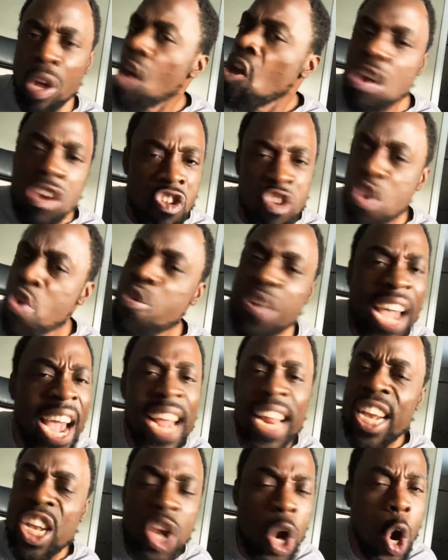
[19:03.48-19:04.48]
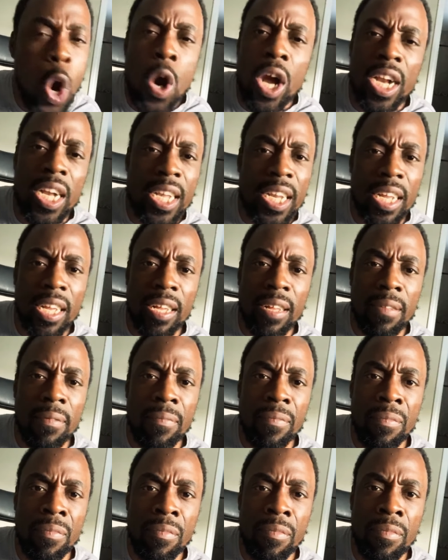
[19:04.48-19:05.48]
You can't do it.
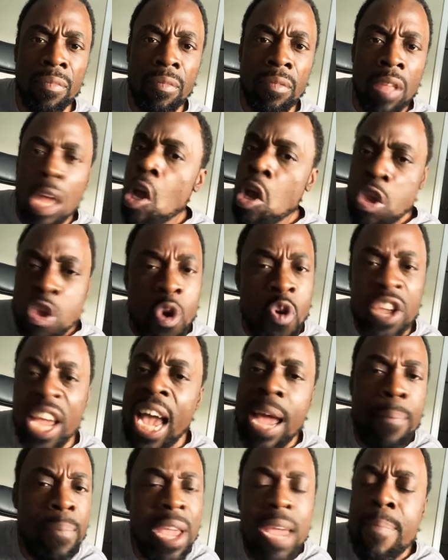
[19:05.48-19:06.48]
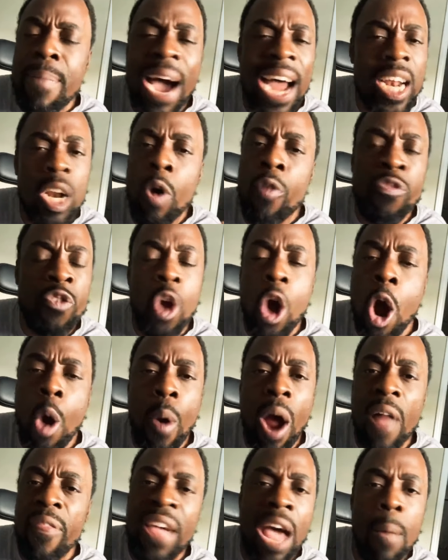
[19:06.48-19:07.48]
You can't be about no
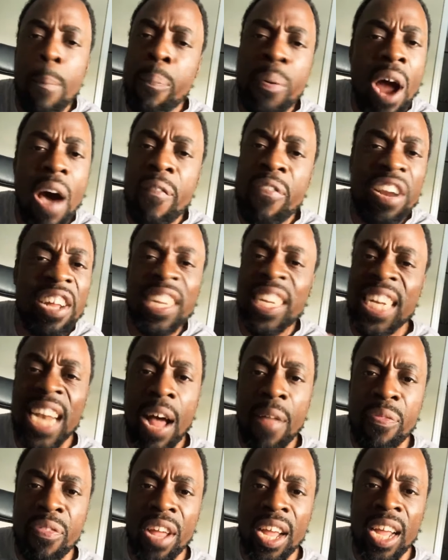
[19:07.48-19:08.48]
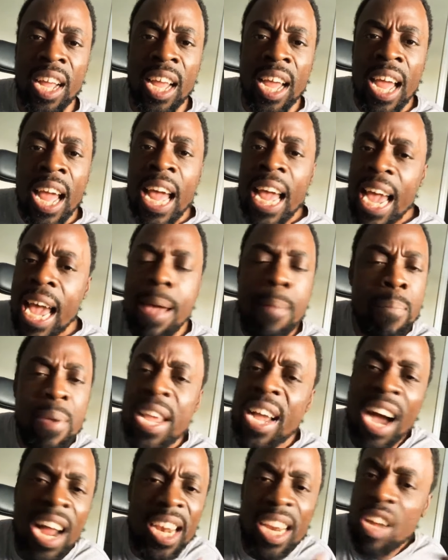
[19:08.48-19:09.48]
Torah that profit us nothing and be
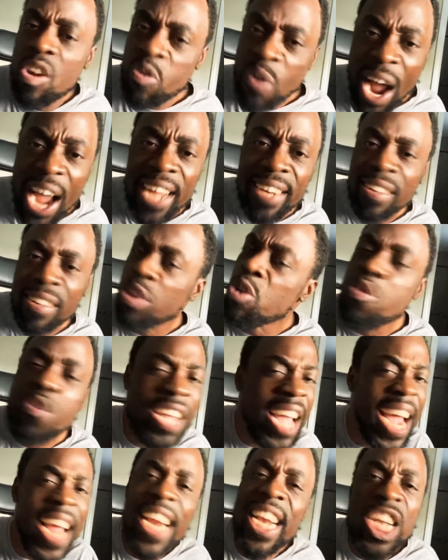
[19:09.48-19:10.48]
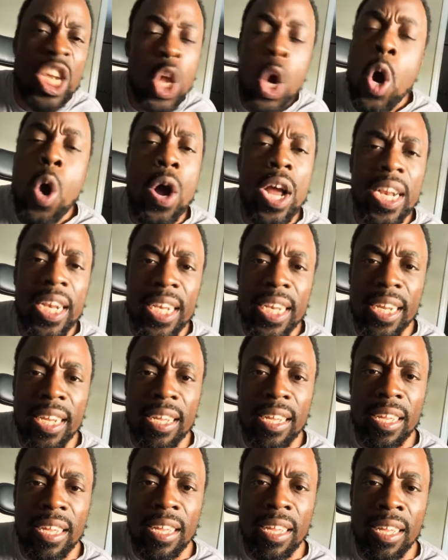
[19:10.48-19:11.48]
under grace. You can't do it.
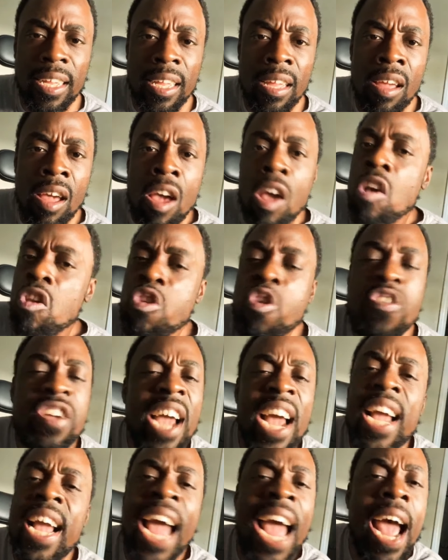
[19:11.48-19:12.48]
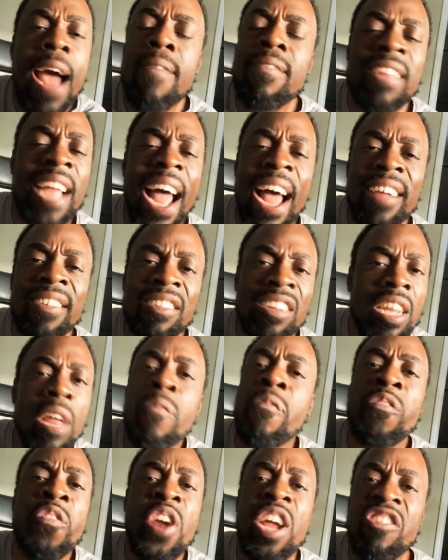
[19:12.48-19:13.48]
You can't have tassels and
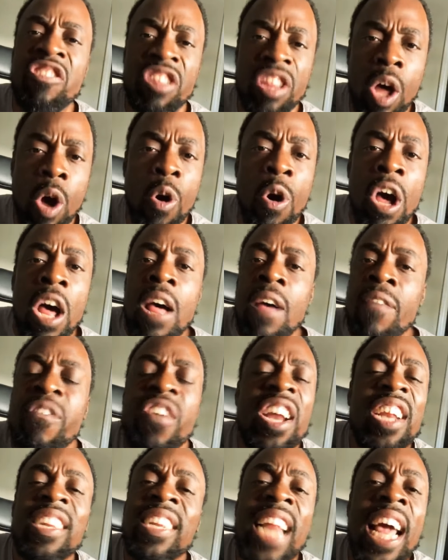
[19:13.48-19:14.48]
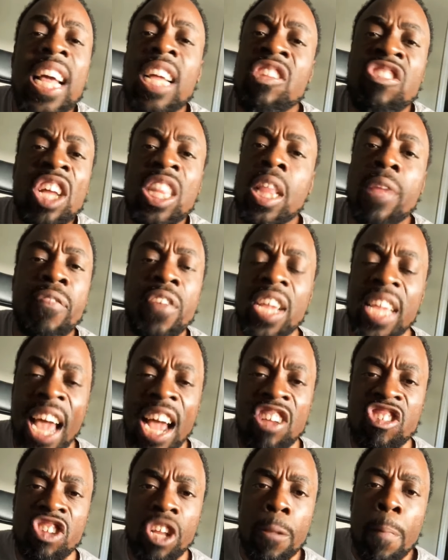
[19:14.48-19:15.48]
fringes on for the sake of
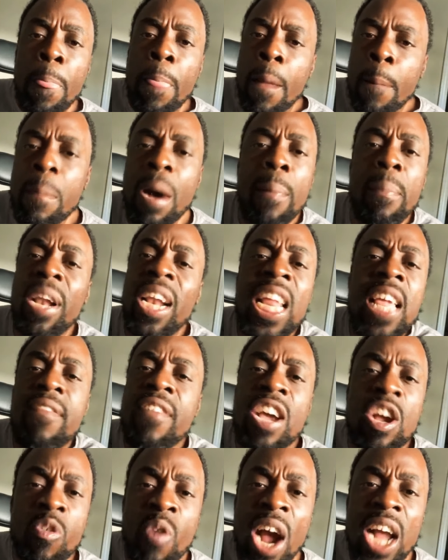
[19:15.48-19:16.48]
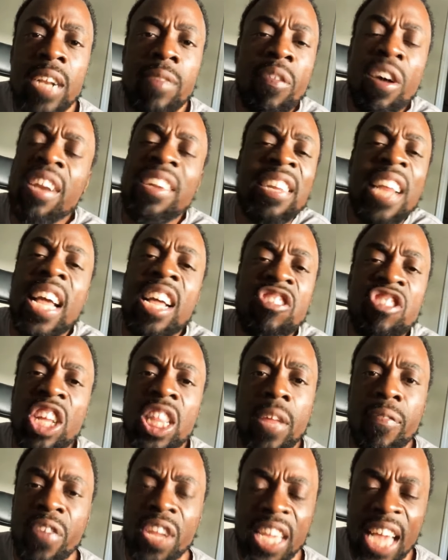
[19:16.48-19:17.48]
justification, but believe in Christ for the sake of
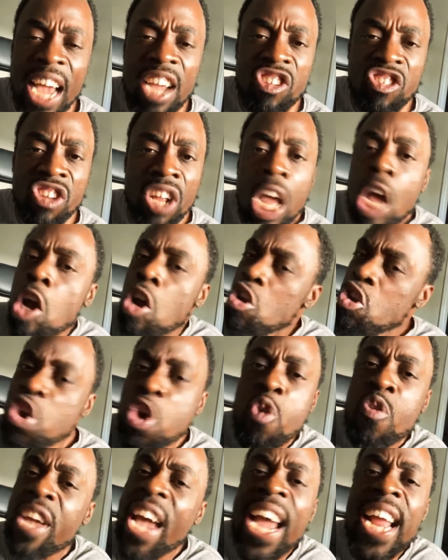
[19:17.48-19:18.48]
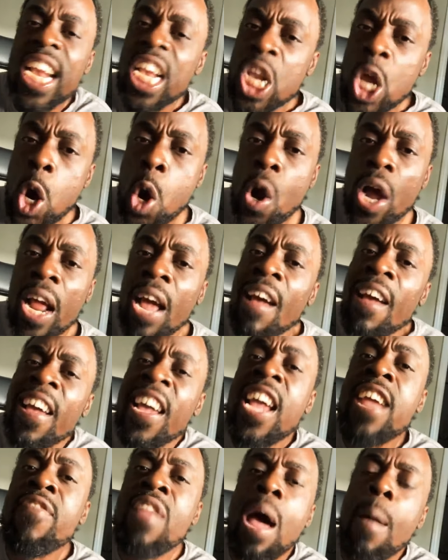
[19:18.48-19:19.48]
justification. You can't do it.
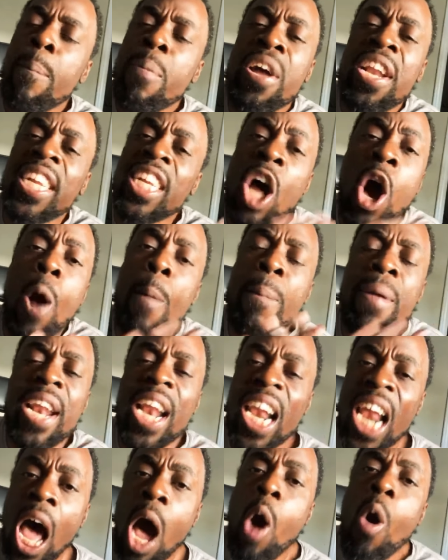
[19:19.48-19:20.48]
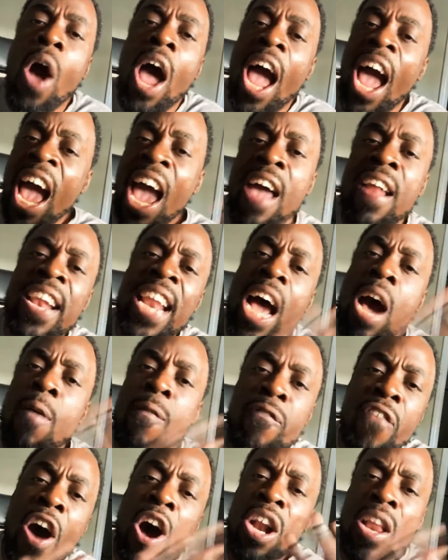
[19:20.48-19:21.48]
He that put his hope in the law has now
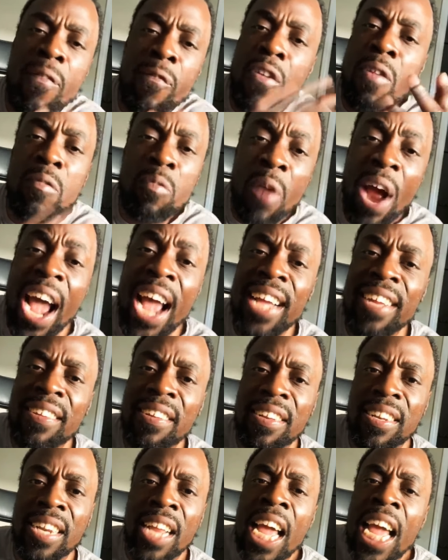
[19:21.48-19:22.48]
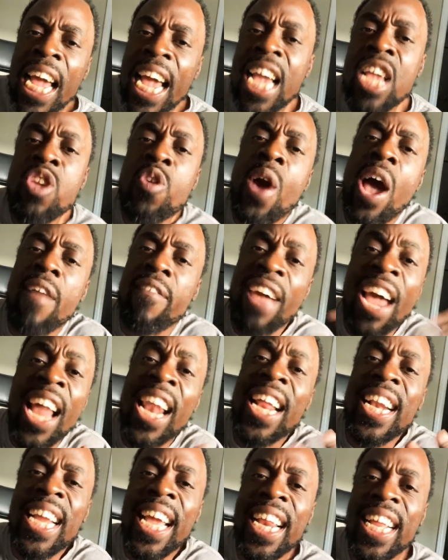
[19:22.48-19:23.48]
fallen from grace, and you have
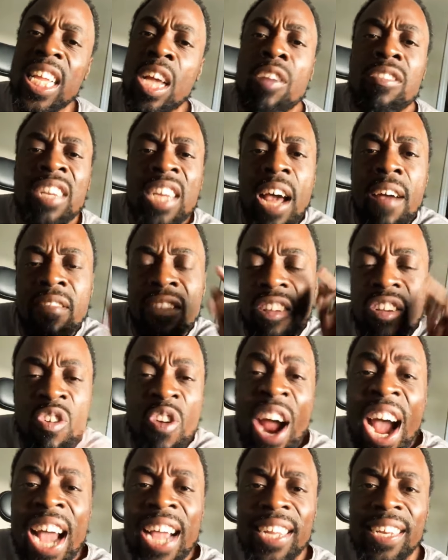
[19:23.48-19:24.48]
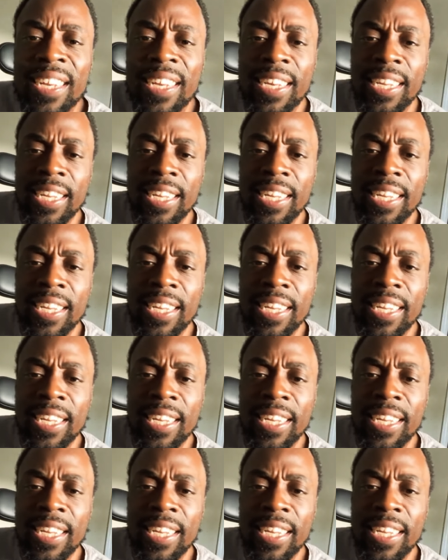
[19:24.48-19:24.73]
alienated yourself to Christ.